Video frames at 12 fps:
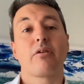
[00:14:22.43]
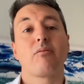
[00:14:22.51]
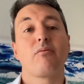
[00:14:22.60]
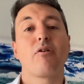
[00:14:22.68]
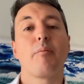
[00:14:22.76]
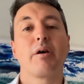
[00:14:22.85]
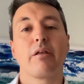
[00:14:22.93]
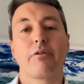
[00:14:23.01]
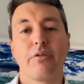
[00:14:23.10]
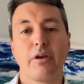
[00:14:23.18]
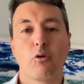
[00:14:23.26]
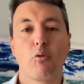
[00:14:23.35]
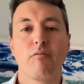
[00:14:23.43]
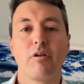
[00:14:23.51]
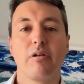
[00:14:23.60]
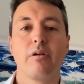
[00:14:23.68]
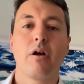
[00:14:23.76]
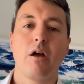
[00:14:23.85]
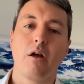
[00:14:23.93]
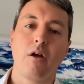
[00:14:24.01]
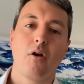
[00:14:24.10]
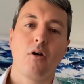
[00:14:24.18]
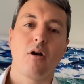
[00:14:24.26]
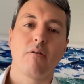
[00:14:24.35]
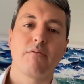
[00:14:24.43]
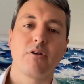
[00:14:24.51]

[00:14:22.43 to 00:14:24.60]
confirming it's the equivalent of